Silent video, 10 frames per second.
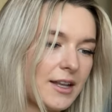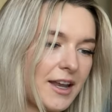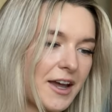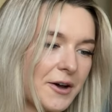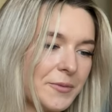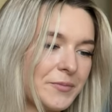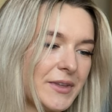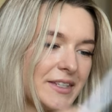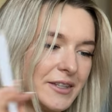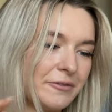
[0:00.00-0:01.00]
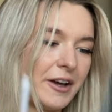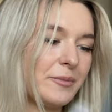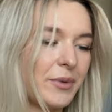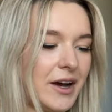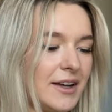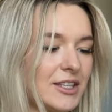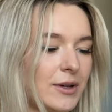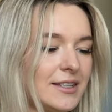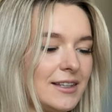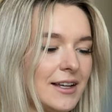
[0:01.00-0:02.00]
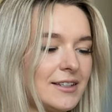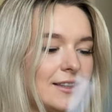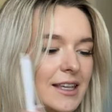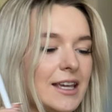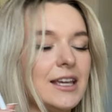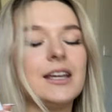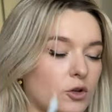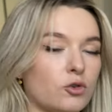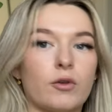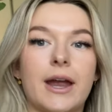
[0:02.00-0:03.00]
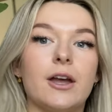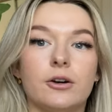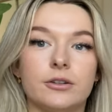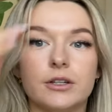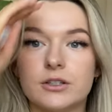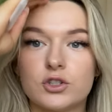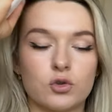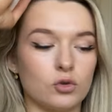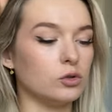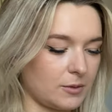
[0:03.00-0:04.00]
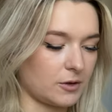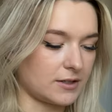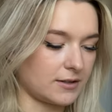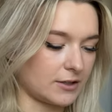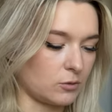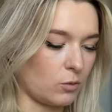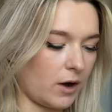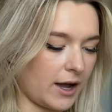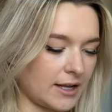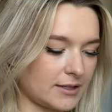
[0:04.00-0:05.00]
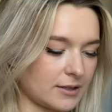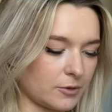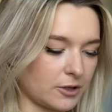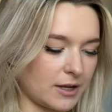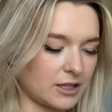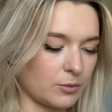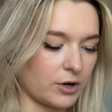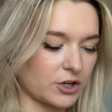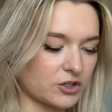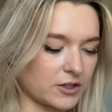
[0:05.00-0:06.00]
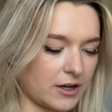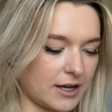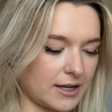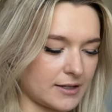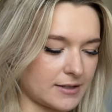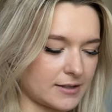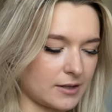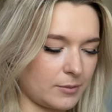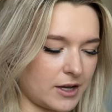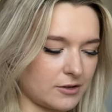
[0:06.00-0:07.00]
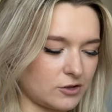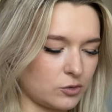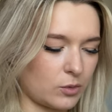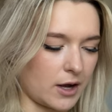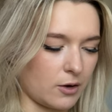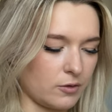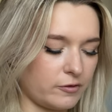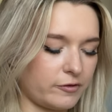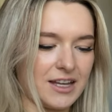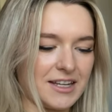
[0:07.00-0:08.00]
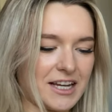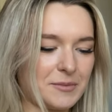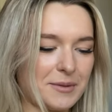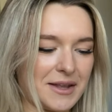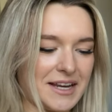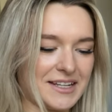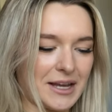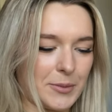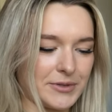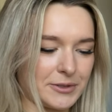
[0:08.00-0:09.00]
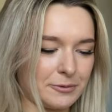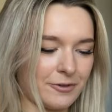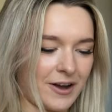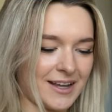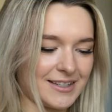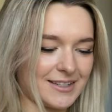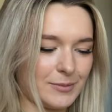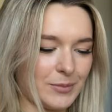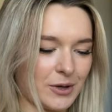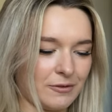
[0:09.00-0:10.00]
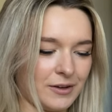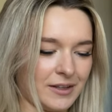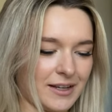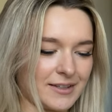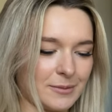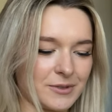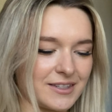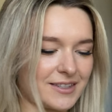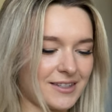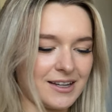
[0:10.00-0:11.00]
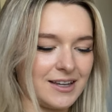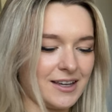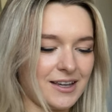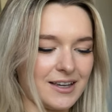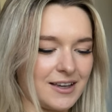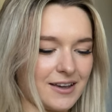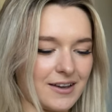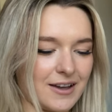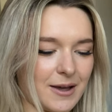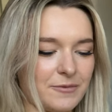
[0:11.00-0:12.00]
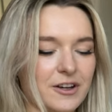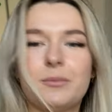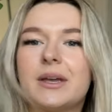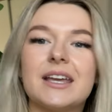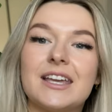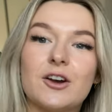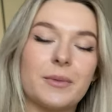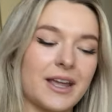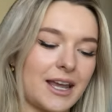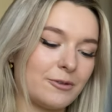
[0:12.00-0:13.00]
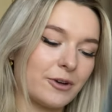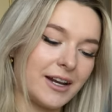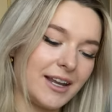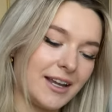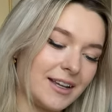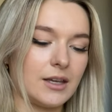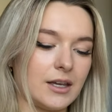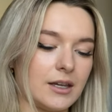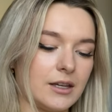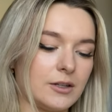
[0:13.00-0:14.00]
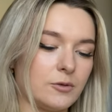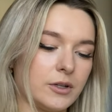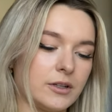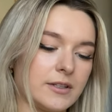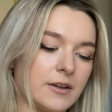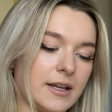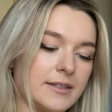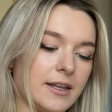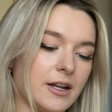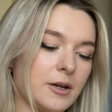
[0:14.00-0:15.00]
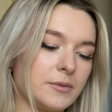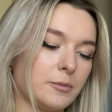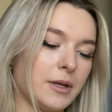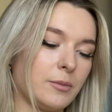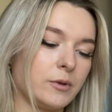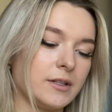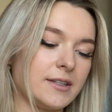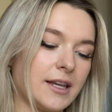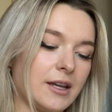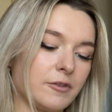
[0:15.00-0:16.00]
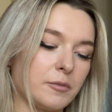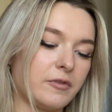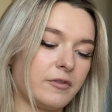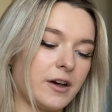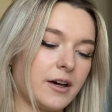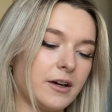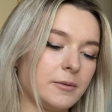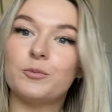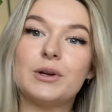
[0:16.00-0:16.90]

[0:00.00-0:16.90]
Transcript: And now this is the fun part. So I select the crayon tool. I'm gonna select white. I'm gonna make the brush size about 12. It takes me many attempts to write perfectly because I'm very picky on my handwriting and we're gonna size that up so people can see it from afar.